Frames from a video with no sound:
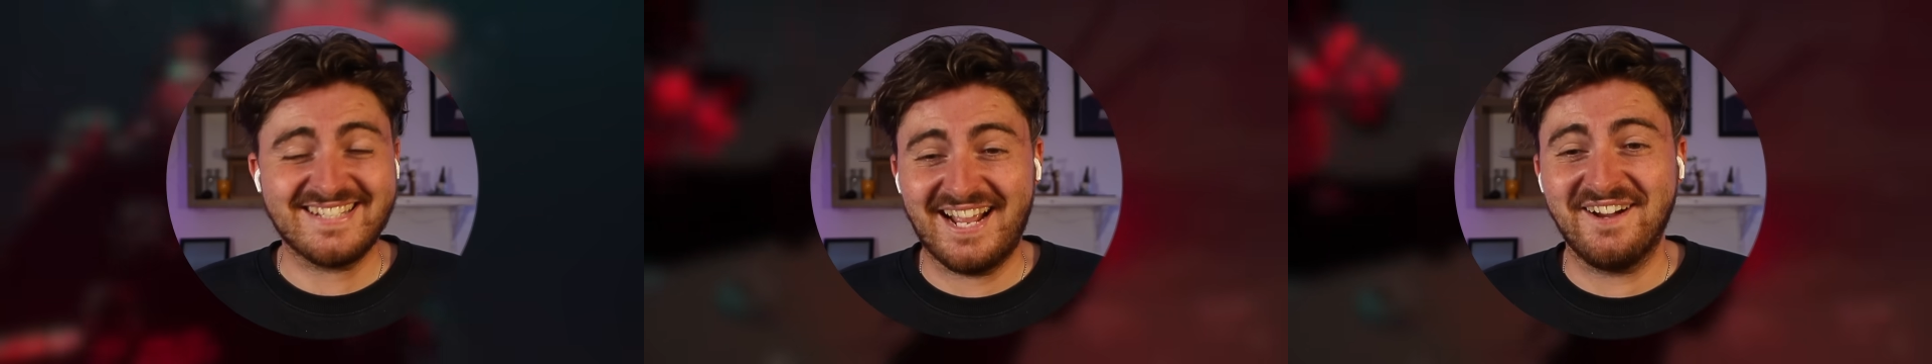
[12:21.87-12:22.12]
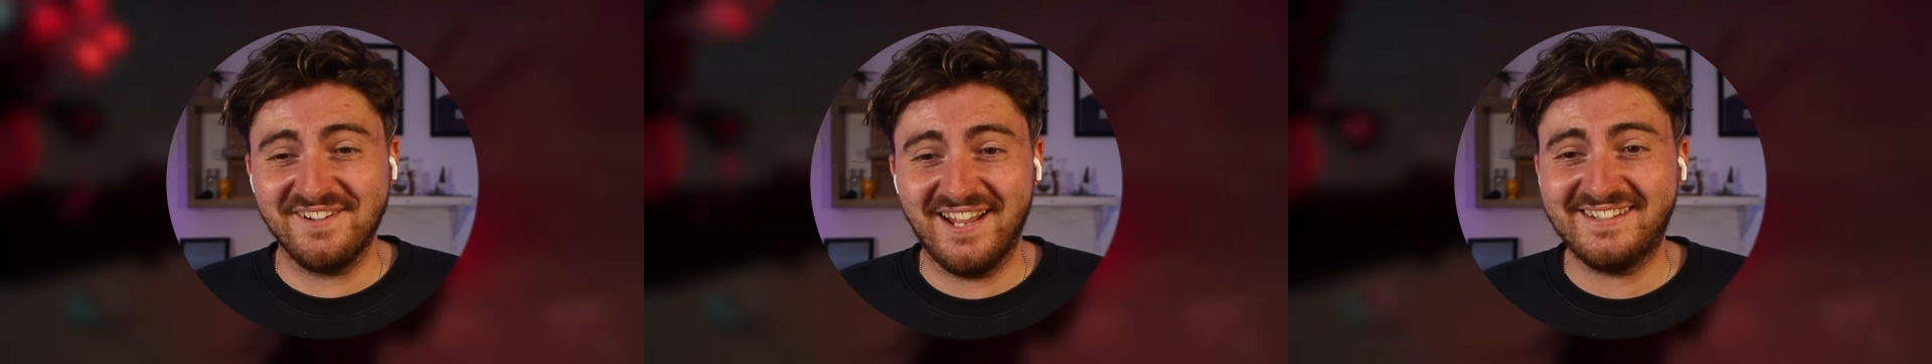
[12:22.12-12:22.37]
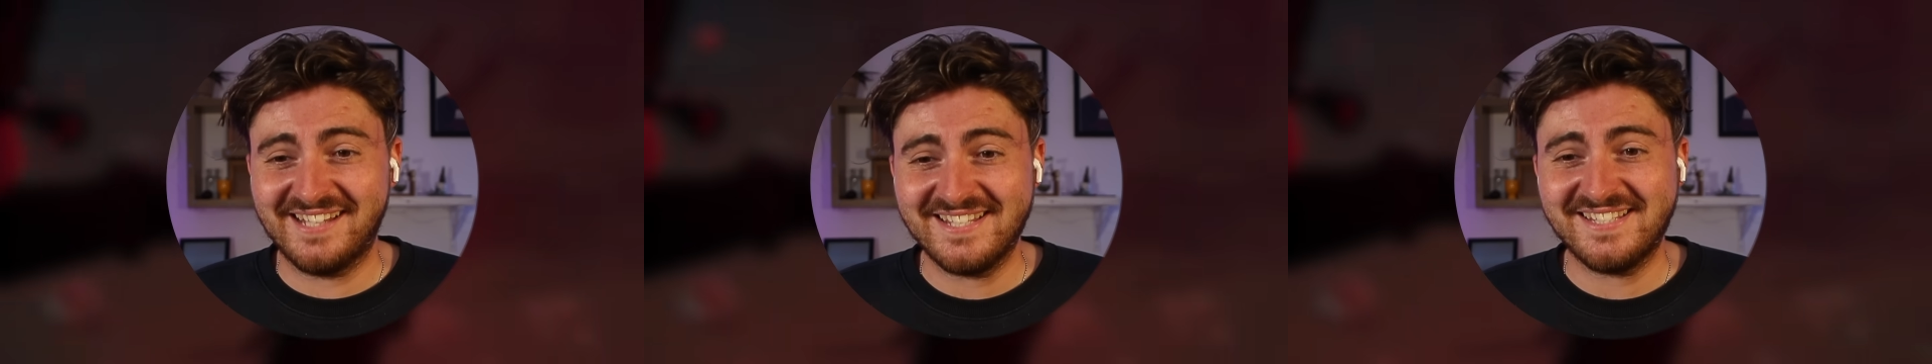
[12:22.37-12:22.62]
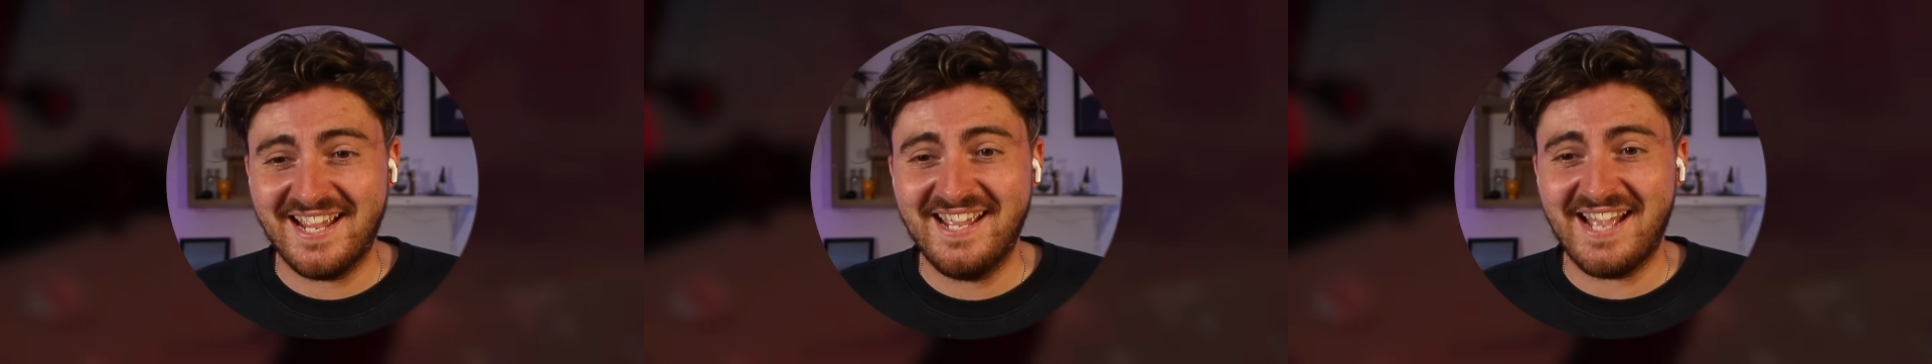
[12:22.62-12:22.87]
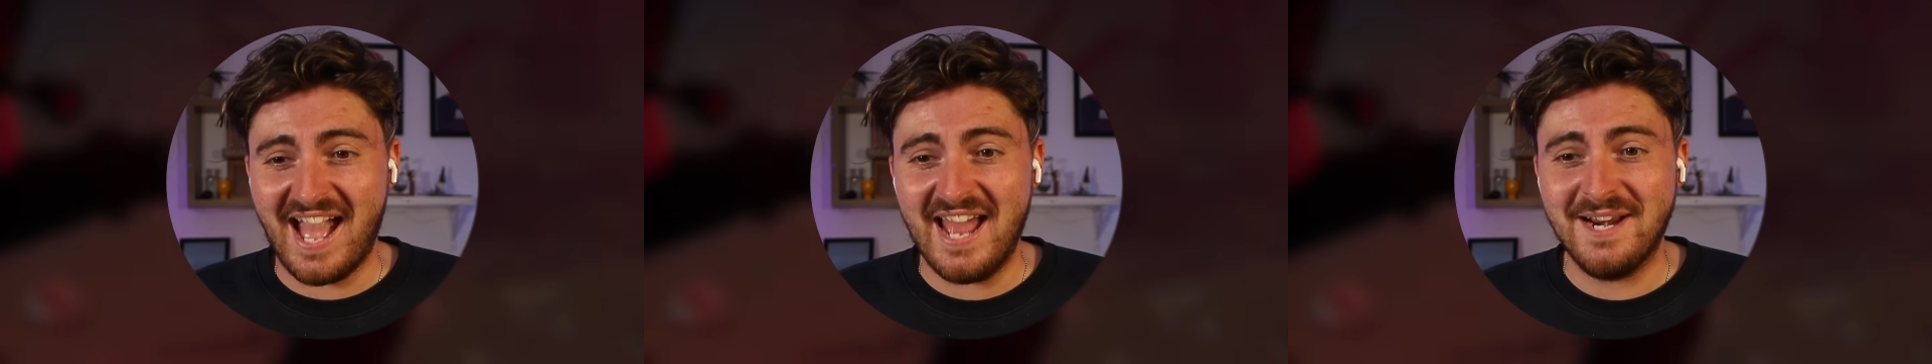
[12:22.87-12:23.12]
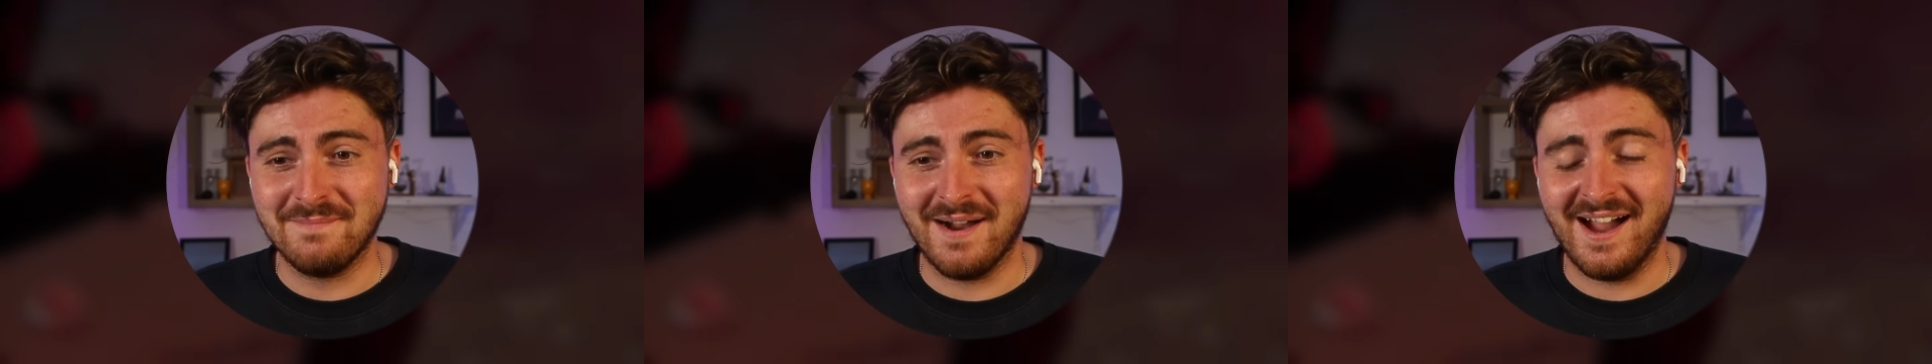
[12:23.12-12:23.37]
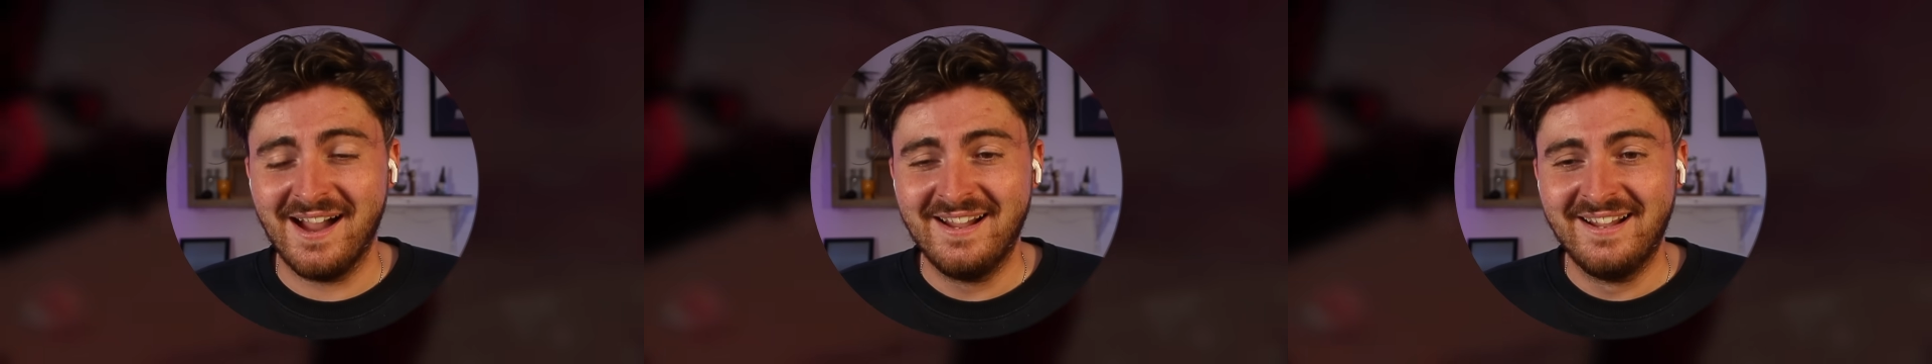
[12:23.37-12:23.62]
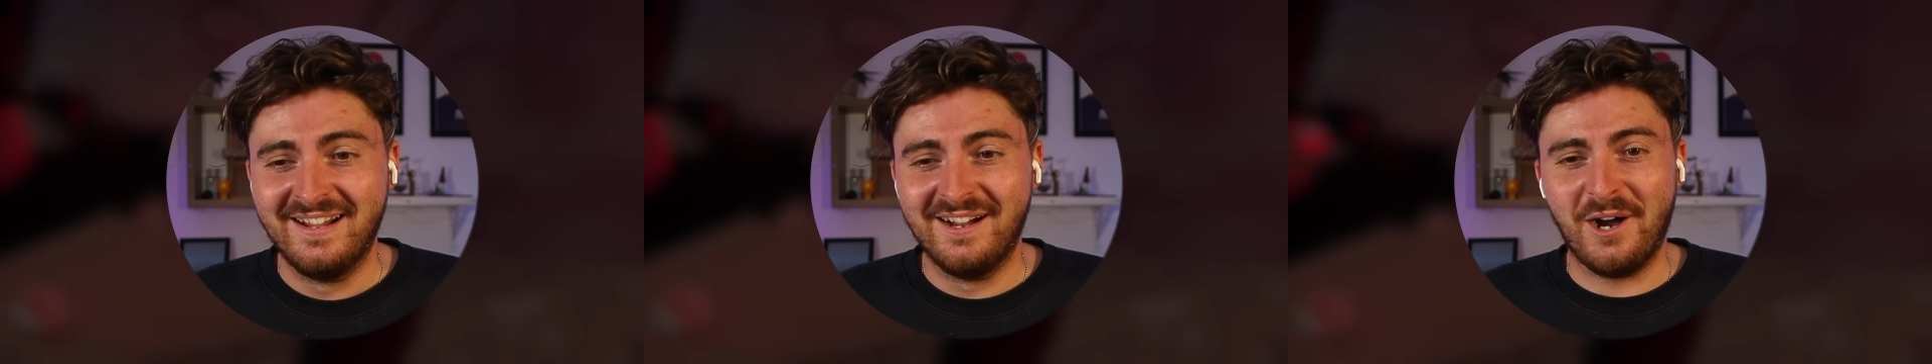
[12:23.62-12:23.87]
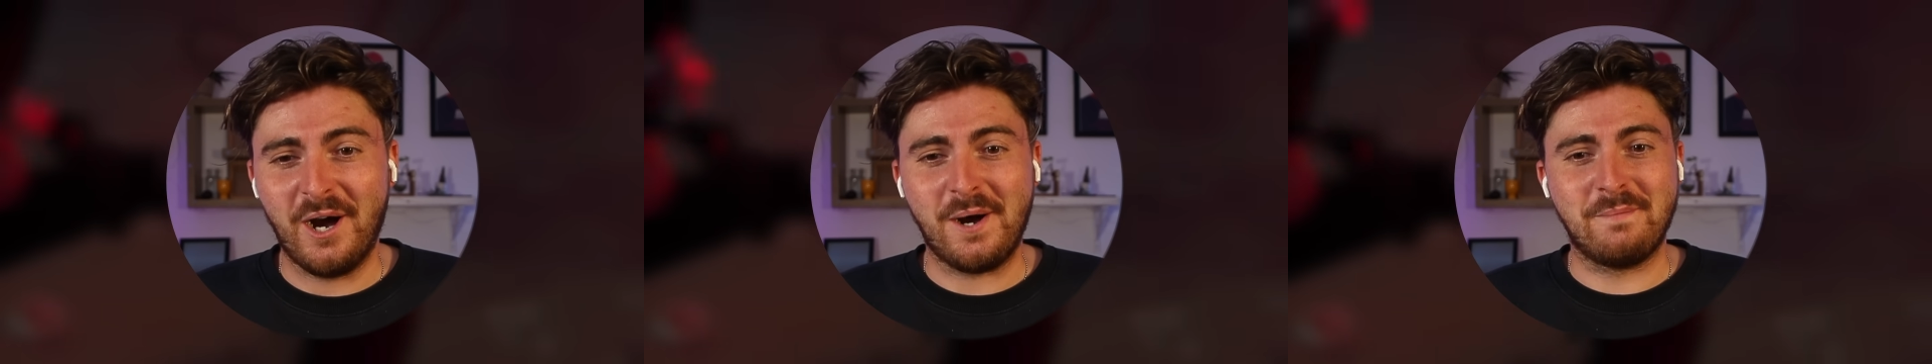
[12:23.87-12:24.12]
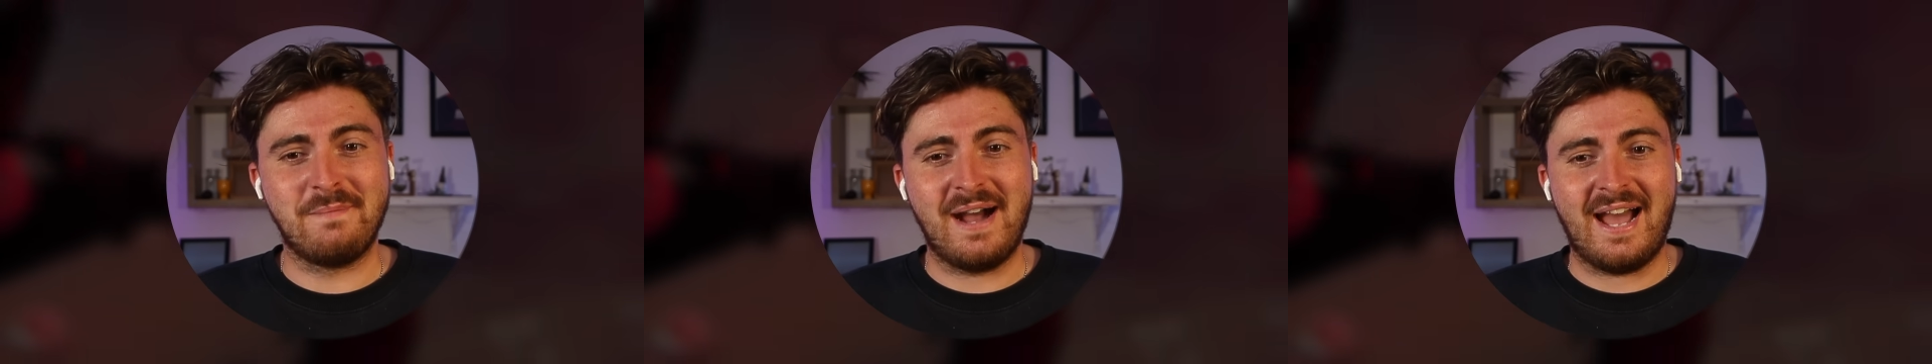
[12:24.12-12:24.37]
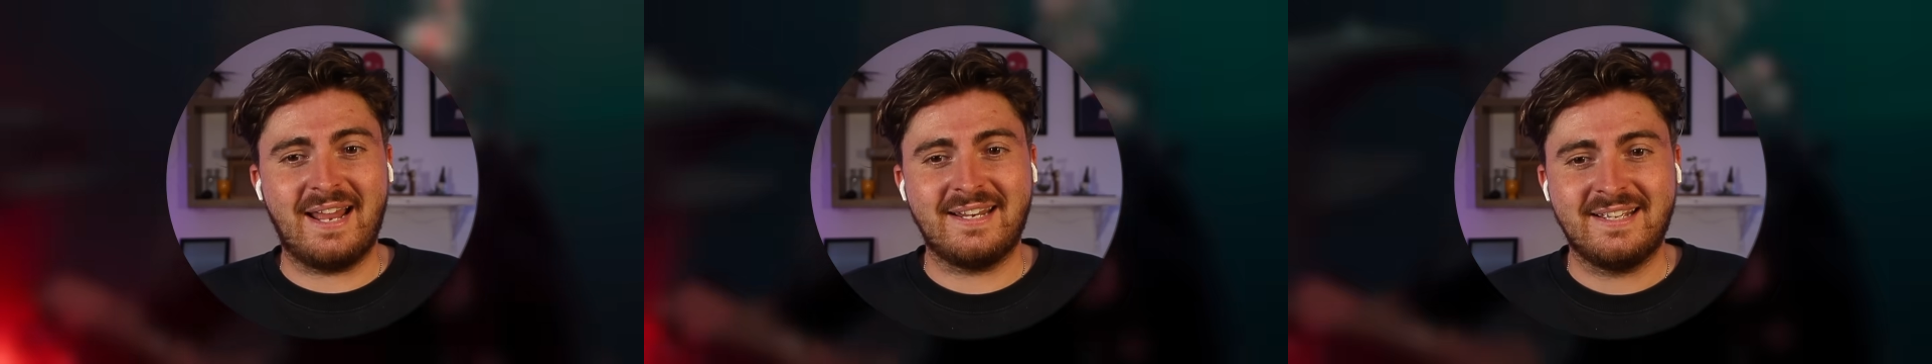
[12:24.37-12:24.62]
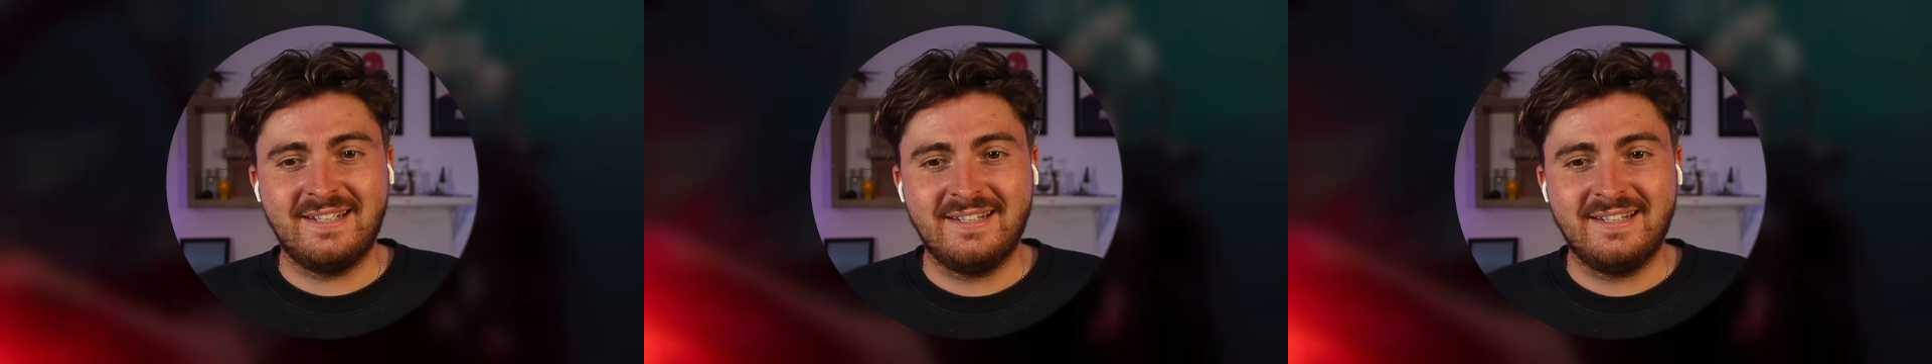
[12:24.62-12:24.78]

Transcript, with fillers: sound like they're saying Enema. Oh man.